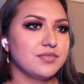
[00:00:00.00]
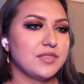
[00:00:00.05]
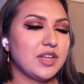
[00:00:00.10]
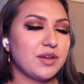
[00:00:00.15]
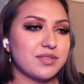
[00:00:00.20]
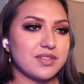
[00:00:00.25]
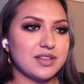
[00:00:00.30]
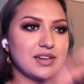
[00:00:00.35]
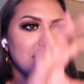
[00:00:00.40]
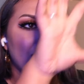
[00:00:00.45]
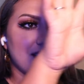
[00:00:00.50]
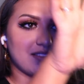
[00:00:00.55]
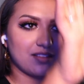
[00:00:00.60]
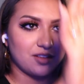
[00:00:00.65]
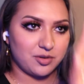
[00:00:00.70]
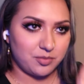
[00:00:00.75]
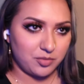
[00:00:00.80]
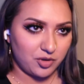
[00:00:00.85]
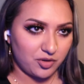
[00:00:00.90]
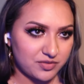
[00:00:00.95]
That was a nice
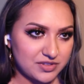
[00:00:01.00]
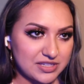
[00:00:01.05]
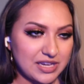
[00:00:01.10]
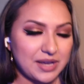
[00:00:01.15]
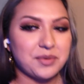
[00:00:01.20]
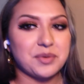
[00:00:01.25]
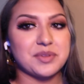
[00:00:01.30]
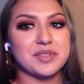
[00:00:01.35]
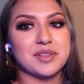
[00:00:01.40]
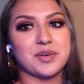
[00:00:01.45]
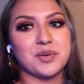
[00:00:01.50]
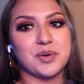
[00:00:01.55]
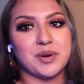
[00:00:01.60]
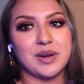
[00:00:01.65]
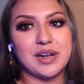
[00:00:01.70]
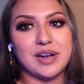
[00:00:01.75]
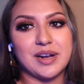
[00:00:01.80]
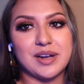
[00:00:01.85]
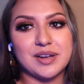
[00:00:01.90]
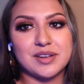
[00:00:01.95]
little move down with the
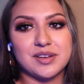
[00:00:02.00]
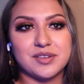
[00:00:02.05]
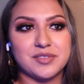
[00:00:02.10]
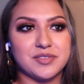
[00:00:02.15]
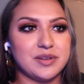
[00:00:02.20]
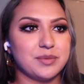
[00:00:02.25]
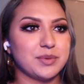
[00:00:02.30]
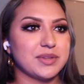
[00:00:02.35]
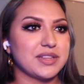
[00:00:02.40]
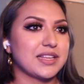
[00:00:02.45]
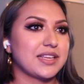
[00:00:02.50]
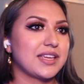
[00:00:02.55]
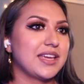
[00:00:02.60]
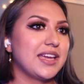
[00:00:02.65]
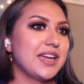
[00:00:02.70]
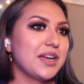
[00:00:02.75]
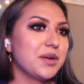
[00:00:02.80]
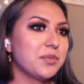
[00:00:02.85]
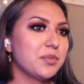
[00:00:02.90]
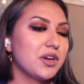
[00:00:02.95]
choreography, with the
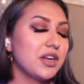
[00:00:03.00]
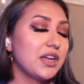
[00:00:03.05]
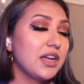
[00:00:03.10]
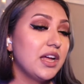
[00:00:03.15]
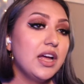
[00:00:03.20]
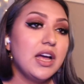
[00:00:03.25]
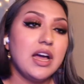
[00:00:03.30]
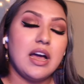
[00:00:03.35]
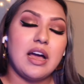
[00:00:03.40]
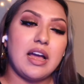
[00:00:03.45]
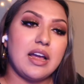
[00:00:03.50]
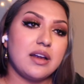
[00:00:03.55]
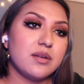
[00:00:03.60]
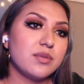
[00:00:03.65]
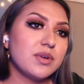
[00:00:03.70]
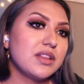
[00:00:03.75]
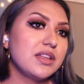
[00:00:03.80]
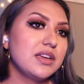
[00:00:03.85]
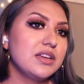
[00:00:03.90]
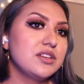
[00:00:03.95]
camera. I
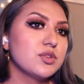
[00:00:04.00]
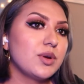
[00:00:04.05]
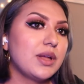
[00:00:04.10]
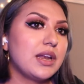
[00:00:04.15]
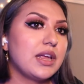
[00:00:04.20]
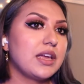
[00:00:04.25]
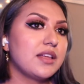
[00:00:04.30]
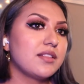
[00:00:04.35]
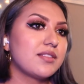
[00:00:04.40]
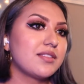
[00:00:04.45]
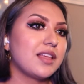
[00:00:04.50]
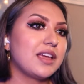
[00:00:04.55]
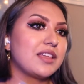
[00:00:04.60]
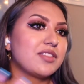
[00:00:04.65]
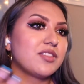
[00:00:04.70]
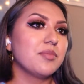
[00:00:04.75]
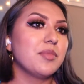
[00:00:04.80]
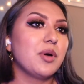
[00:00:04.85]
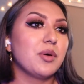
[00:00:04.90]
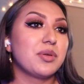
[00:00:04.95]
really enjoyed it. It's
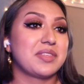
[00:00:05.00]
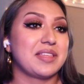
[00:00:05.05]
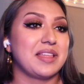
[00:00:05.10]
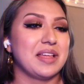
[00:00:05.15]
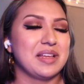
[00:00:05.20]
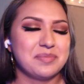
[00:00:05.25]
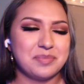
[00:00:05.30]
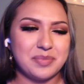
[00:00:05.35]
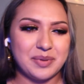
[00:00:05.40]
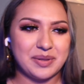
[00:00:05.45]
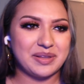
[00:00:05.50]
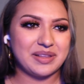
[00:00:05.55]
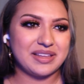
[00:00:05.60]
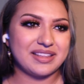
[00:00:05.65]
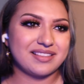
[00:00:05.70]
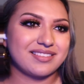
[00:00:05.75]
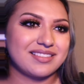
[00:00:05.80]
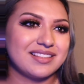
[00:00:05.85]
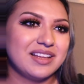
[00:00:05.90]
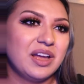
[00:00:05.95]
like the most
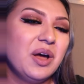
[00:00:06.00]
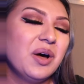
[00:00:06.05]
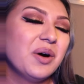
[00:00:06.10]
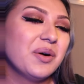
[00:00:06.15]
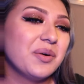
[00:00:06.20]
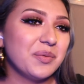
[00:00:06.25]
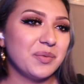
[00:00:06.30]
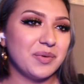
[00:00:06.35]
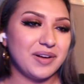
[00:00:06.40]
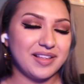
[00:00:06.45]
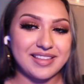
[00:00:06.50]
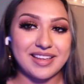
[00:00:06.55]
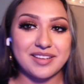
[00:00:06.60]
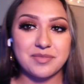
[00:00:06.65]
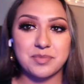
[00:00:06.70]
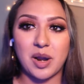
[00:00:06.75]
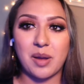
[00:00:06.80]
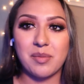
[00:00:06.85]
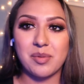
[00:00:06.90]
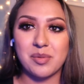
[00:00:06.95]
simplest one
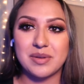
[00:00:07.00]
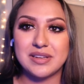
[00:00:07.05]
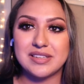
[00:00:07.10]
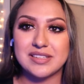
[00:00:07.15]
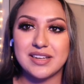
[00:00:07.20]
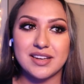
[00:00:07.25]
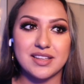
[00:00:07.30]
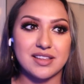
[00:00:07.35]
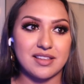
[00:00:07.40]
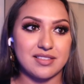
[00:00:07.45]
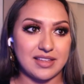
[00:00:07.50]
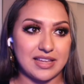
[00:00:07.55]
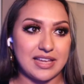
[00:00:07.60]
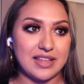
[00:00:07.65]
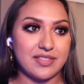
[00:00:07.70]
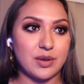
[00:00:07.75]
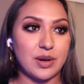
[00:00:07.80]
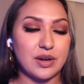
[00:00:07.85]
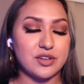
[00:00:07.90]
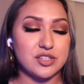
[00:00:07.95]
they've probably done because,
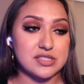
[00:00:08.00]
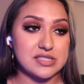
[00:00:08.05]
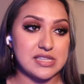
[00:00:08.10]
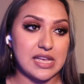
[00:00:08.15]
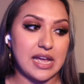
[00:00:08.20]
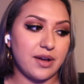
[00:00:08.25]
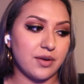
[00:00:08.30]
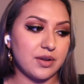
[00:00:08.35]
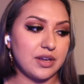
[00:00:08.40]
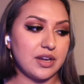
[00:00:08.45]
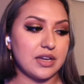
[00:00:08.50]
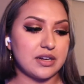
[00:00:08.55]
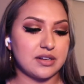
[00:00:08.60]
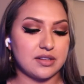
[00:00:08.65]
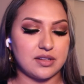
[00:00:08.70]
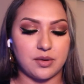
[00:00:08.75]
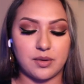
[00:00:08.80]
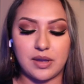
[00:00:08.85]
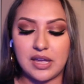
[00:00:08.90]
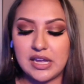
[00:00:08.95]
again, they're just out here at a
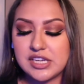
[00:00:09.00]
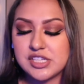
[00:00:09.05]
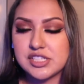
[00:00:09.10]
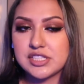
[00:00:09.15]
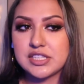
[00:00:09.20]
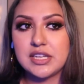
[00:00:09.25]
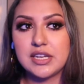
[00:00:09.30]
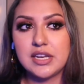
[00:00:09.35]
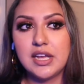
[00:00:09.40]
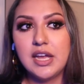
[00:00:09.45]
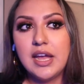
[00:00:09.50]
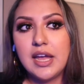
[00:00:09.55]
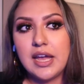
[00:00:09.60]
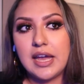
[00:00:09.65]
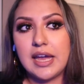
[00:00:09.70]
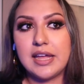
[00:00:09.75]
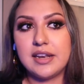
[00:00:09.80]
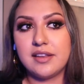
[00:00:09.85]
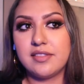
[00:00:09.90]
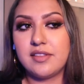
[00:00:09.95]
location
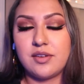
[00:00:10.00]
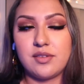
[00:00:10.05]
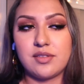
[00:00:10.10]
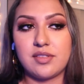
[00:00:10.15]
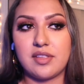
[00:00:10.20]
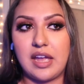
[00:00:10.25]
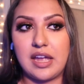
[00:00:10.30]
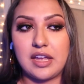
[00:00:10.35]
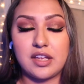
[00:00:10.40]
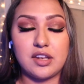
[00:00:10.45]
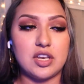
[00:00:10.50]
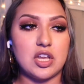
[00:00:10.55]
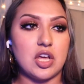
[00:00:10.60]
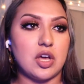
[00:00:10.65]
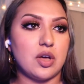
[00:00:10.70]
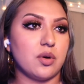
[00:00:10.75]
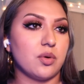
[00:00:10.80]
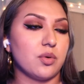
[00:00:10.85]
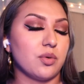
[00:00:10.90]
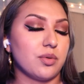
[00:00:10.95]
and there's like
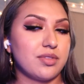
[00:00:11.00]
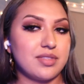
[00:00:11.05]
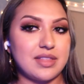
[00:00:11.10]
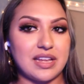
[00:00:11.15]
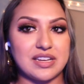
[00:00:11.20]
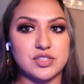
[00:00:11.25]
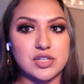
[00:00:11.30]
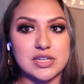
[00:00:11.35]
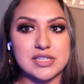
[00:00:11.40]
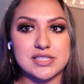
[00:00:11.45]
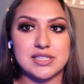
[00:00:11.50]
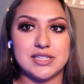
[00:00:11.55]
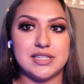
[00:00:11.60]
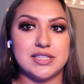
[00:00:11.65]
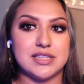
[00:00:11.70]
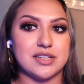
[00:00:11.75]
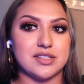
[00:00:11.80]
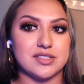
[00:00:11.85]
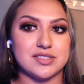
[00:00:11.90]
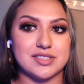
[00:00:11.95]
no set
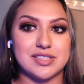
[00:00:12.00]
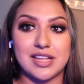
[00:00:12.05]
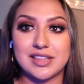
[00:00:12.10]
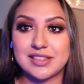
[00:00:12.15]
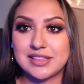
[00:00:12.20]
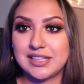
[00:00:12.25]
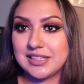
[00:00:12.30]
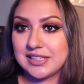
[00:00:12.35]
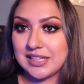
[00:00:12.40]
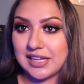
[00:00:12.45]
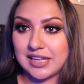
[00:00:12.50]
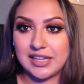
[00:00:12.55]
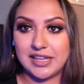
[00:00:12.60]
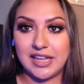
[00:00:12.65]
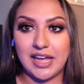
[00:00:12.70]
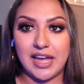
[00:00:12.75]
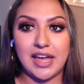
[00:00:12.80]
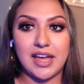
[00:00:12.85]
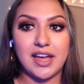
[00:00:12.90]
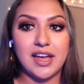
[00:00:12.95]
dressing, there's nothing like
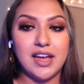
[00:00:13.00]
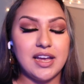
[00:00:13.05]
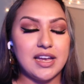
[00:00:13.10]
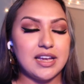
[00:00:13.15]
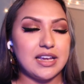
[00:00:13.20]
that.